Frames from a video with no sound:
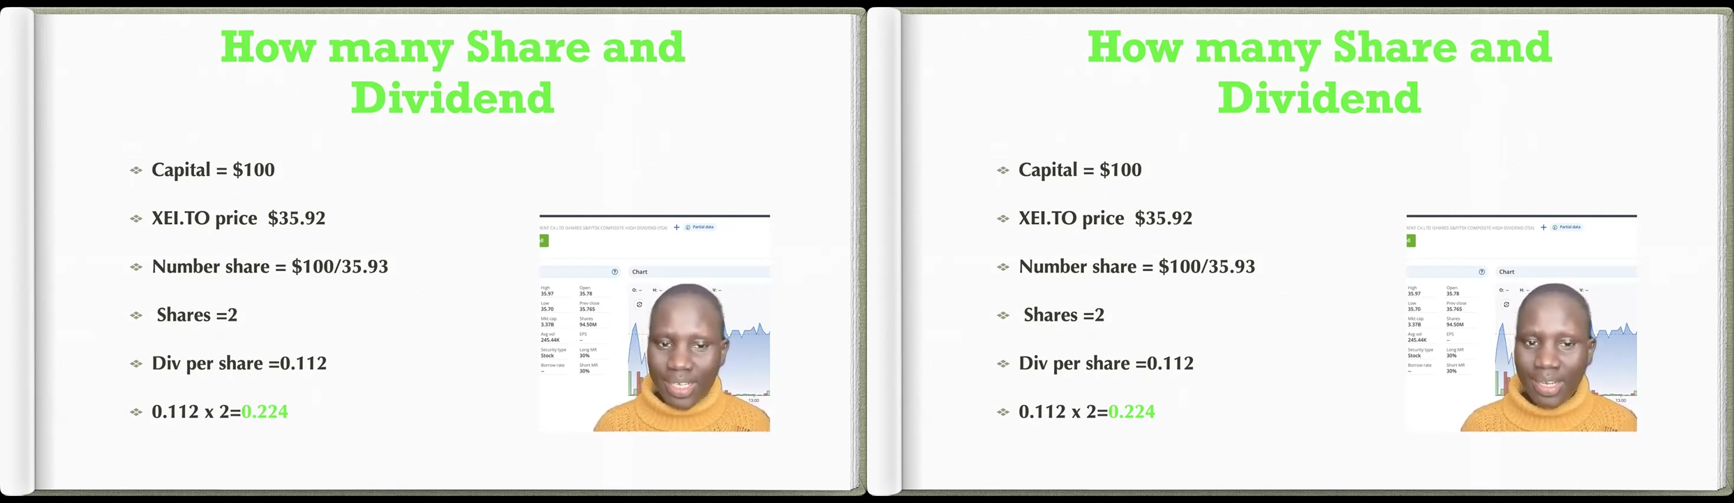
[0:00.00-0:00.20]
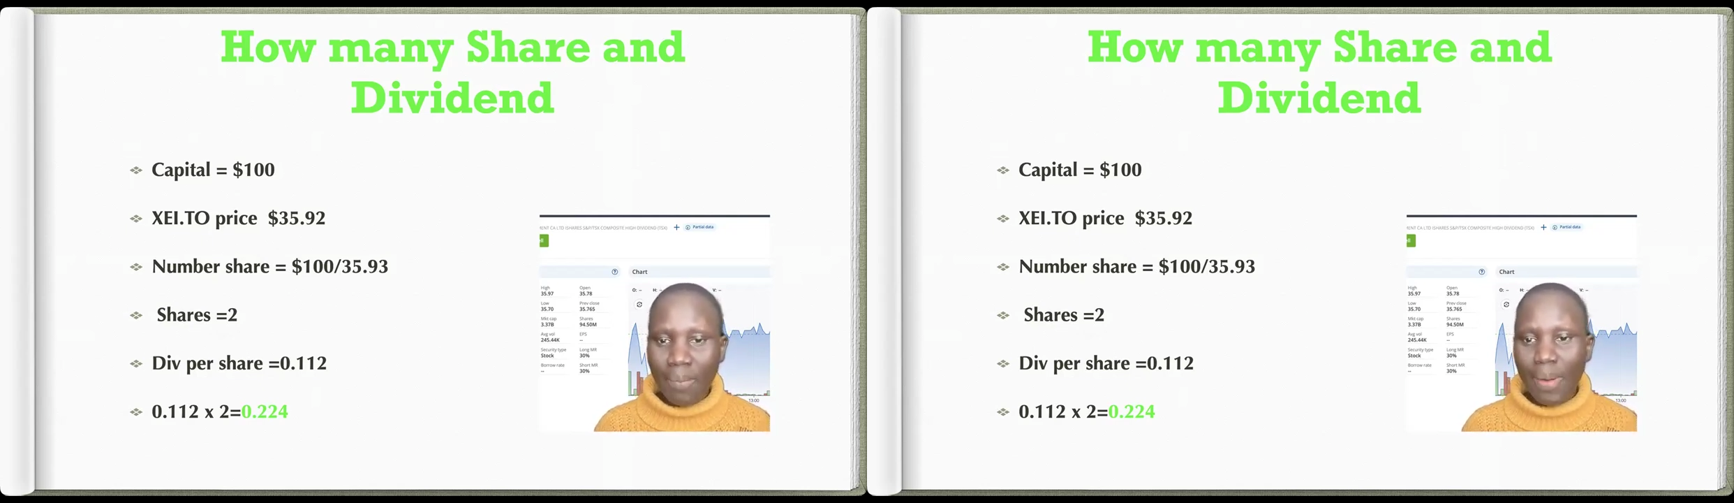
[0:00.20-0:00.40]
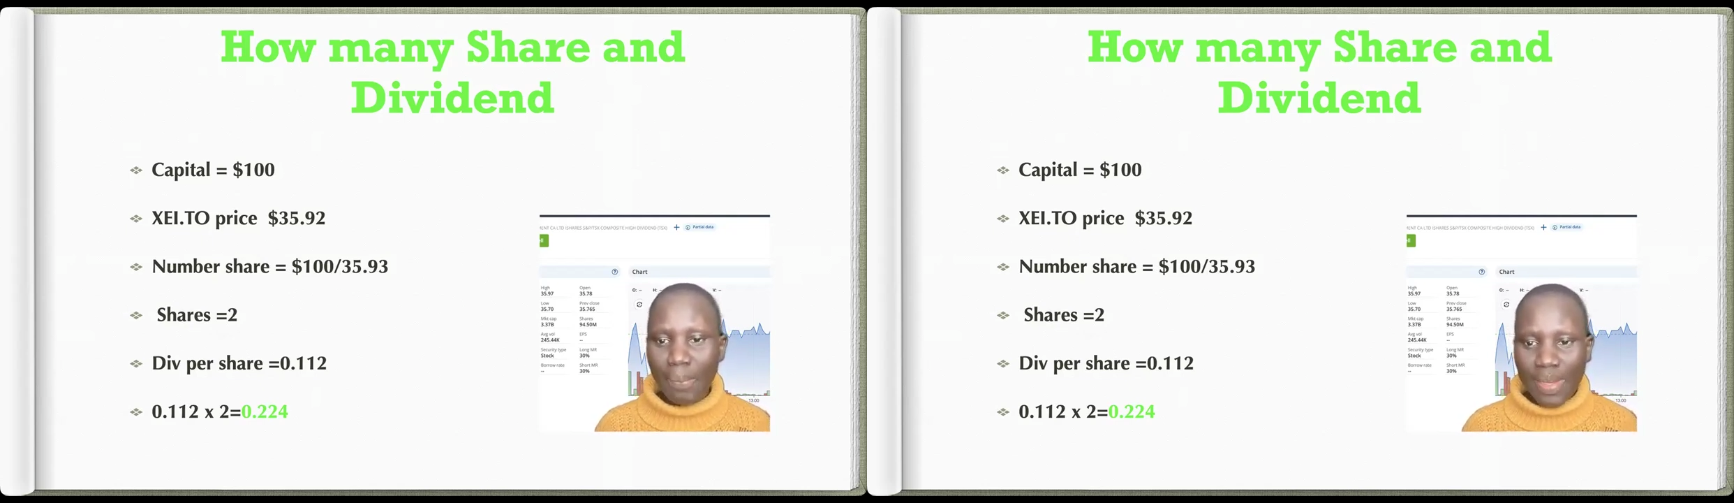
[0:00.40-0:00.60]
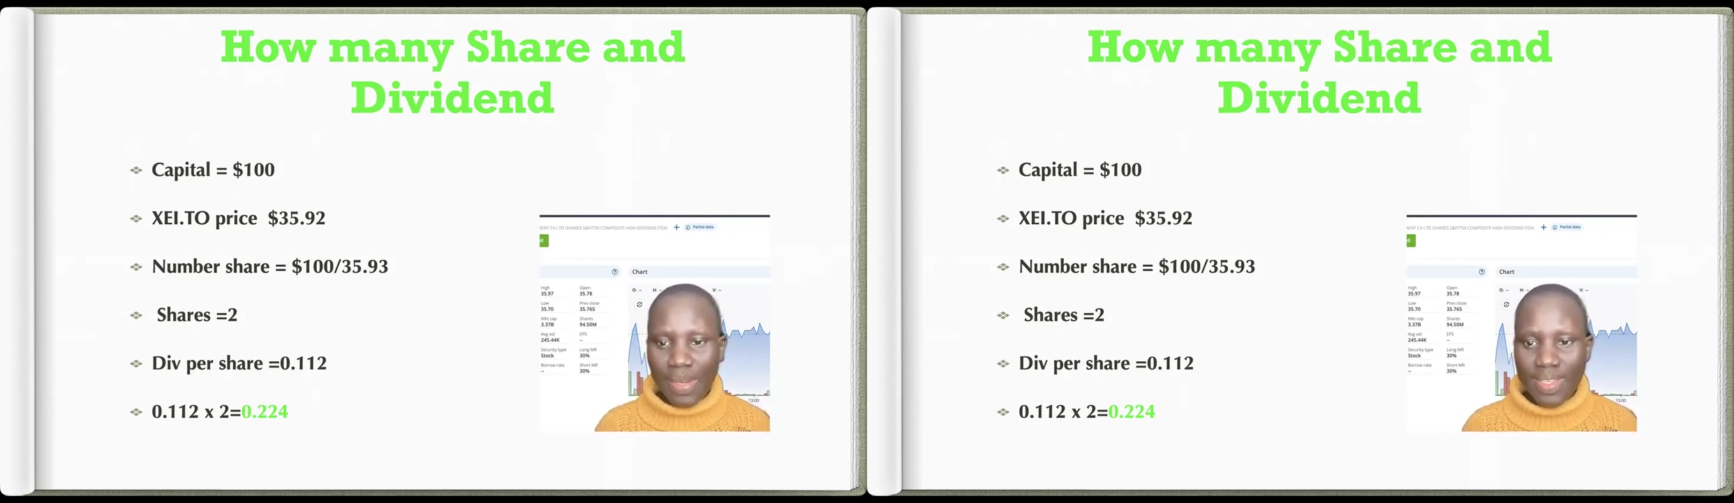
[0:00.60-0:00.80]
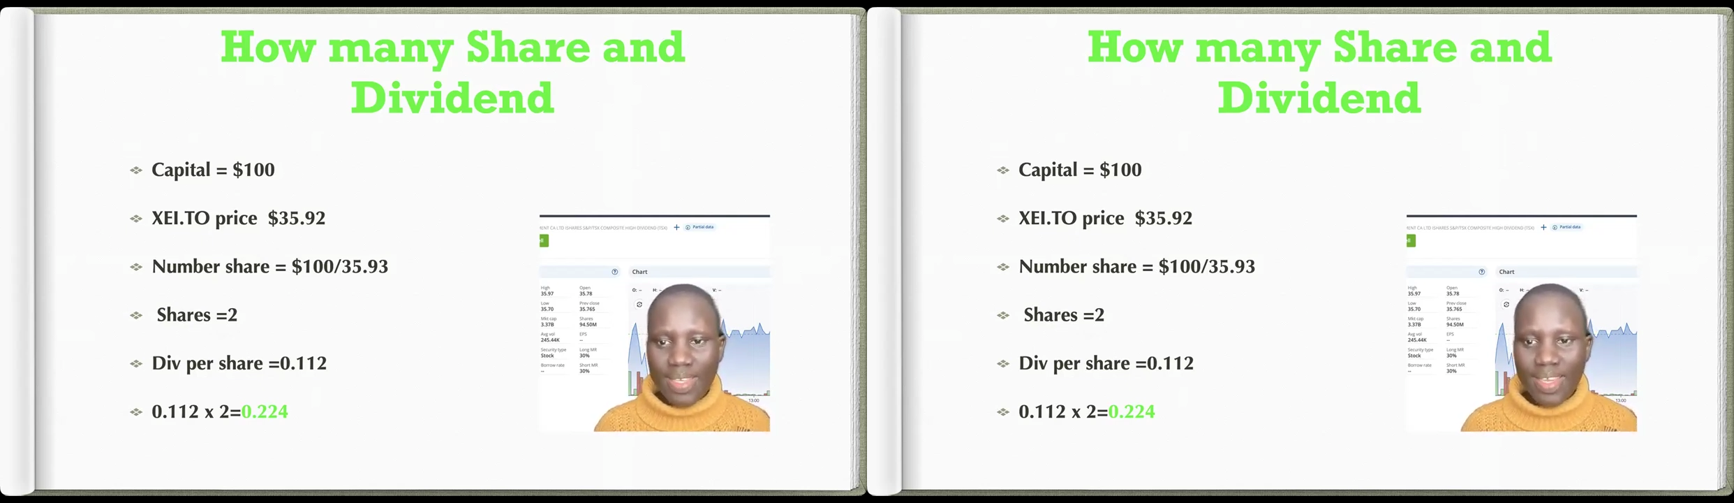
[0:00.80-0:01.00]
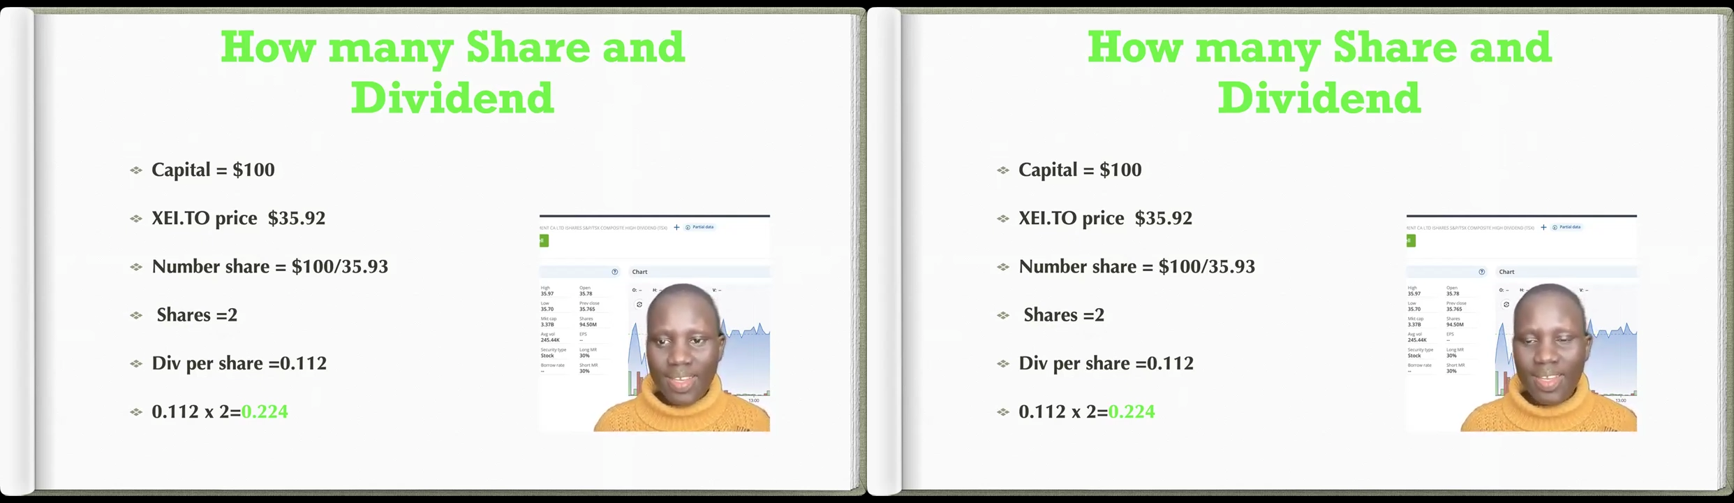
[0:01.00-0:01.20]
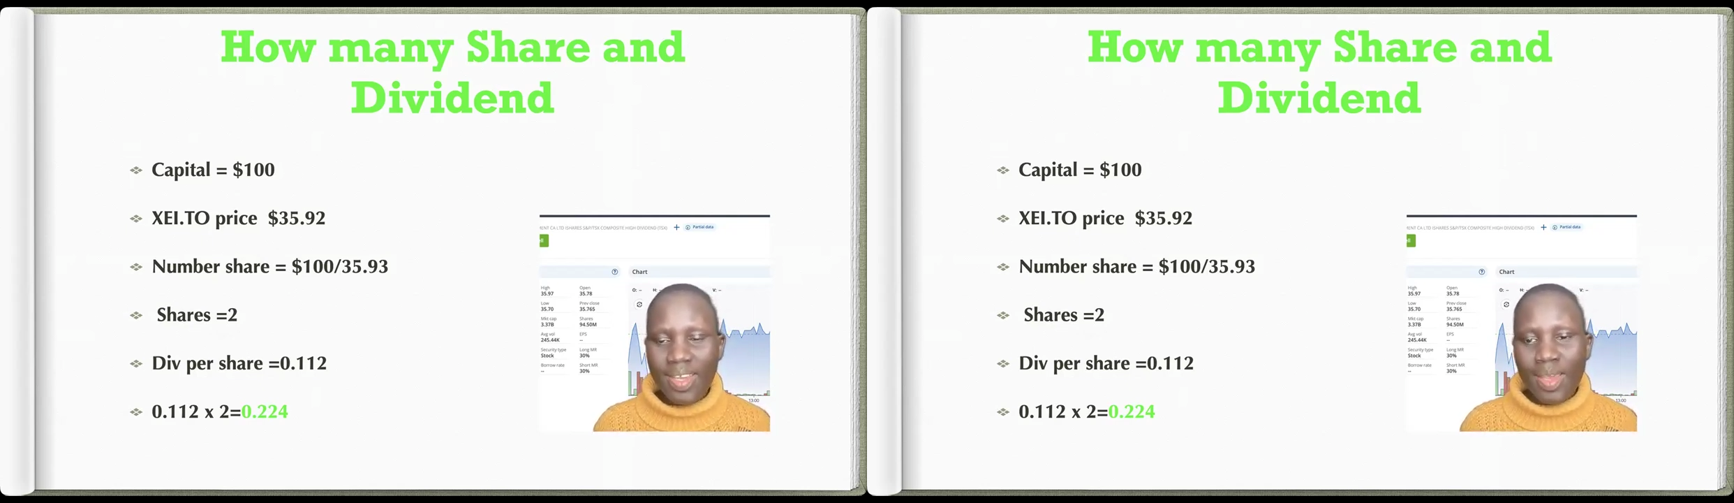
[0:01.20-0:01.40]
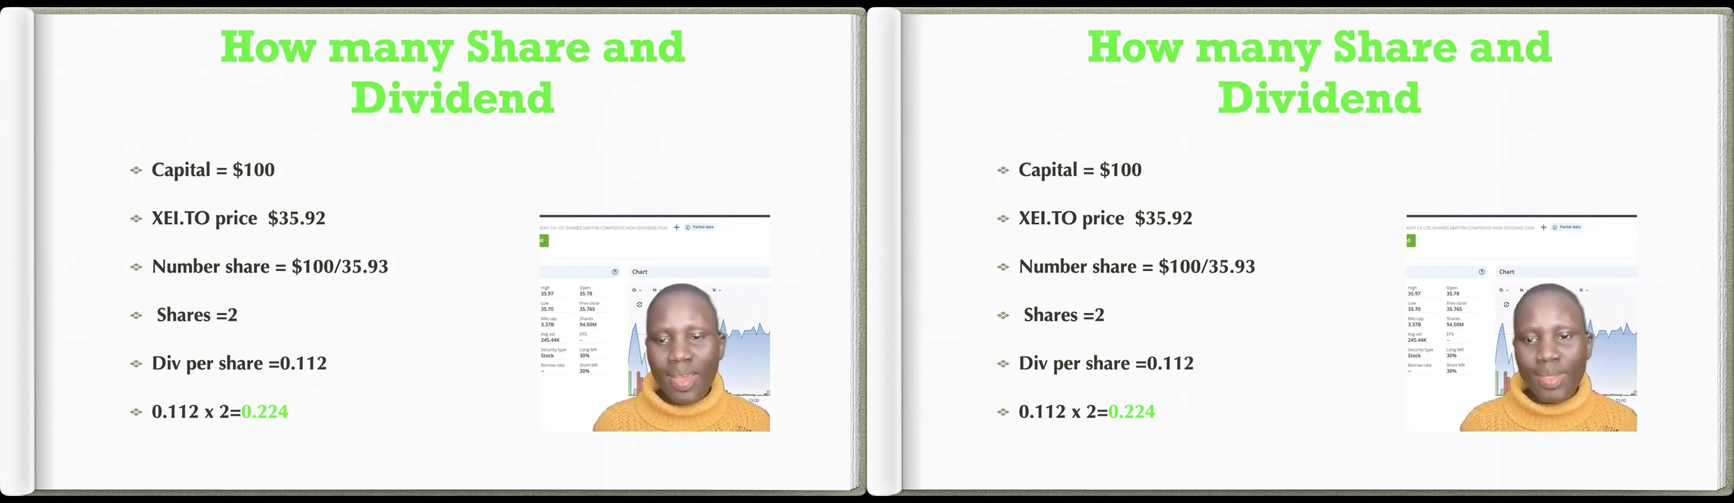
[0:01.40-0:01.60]
per month get
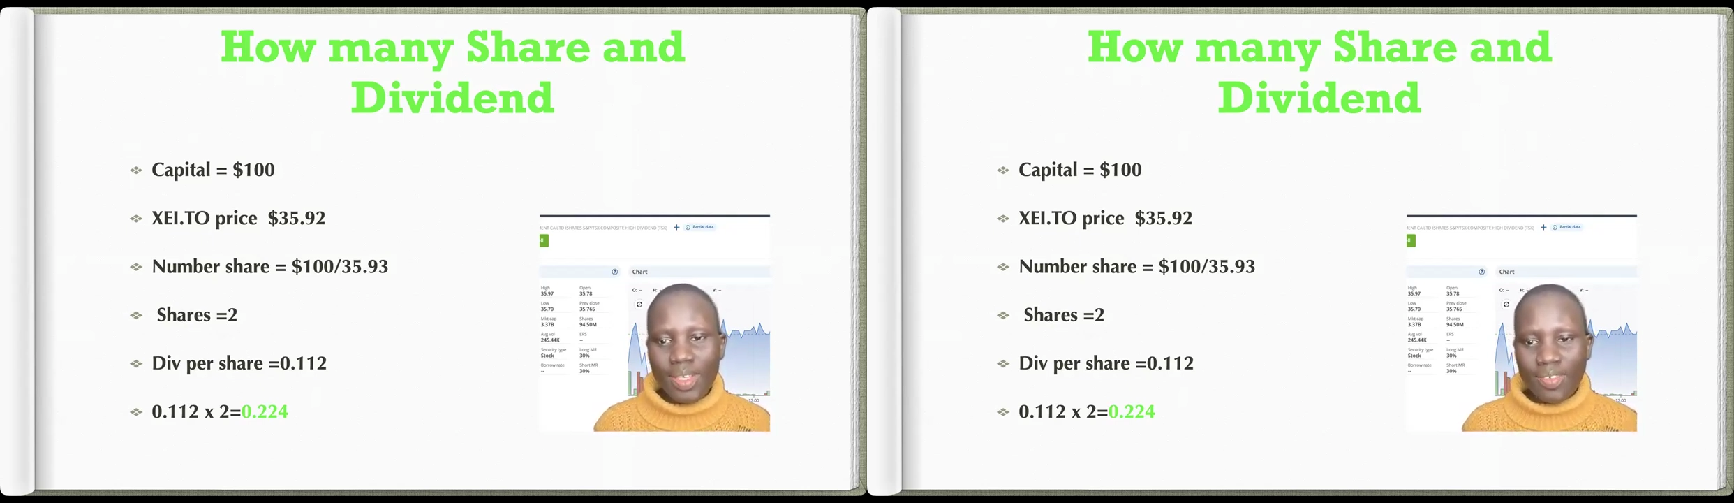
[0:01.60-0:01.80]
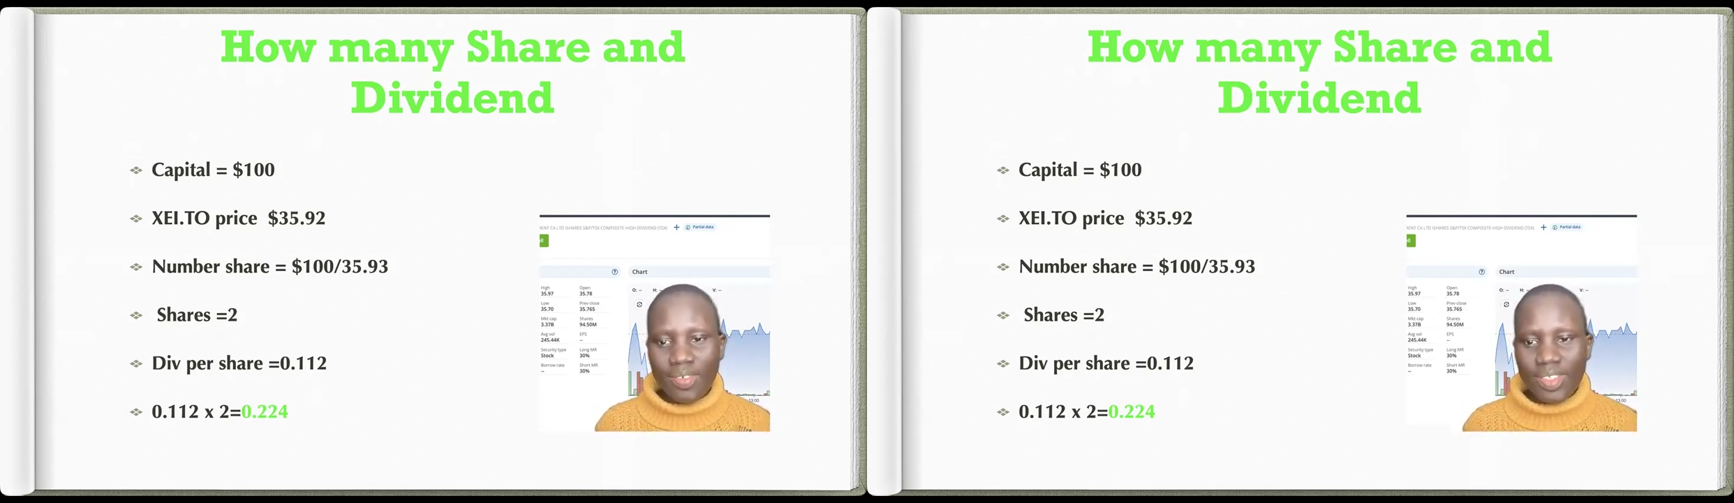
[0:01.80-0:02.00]
11